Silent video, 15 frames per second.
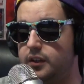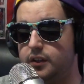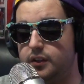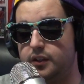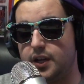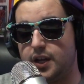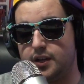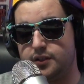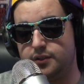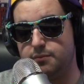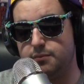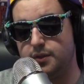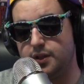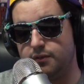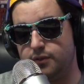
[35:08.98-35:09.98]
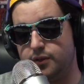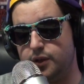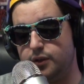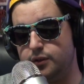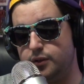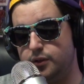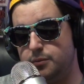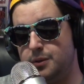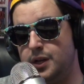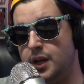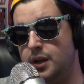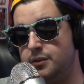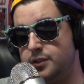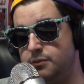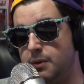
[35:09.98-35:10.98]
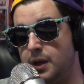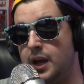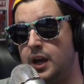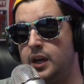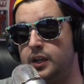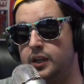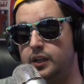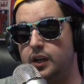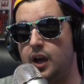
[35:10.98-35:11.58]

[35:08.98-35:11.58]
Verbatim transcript: Kassem left YouTube and now he's back.